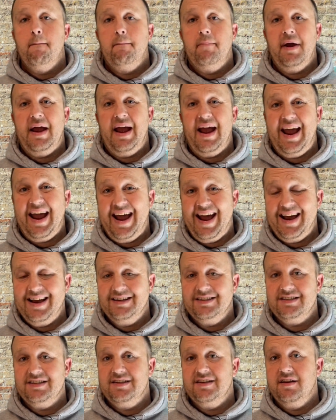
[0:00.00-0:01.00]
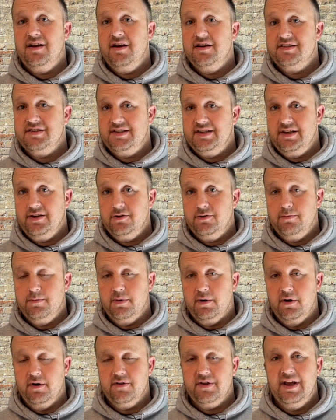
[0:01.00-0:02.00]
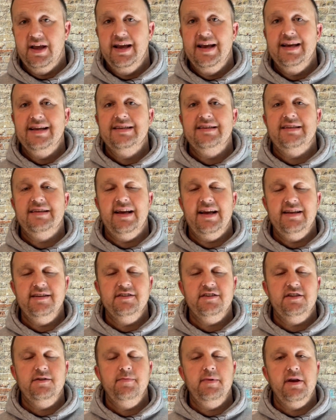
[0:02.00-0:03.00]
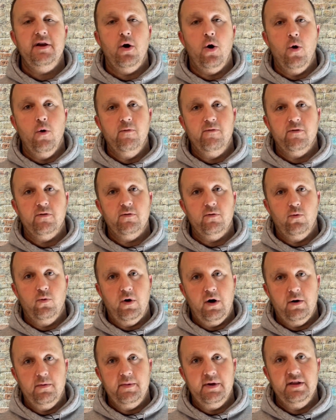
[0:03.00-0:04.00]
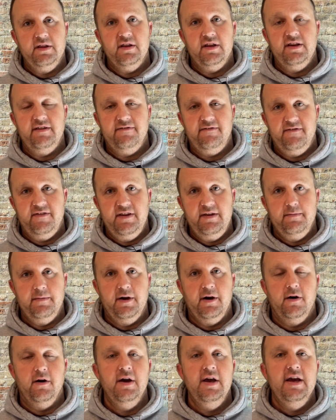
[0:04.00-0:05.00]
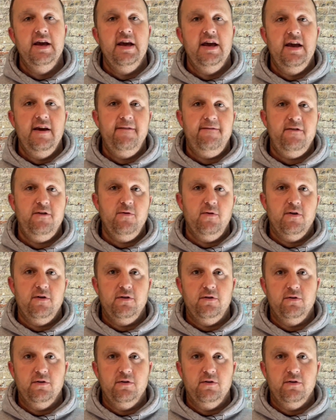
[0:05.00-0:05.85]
past a single birth tends to be overwhelmingly female. If you are to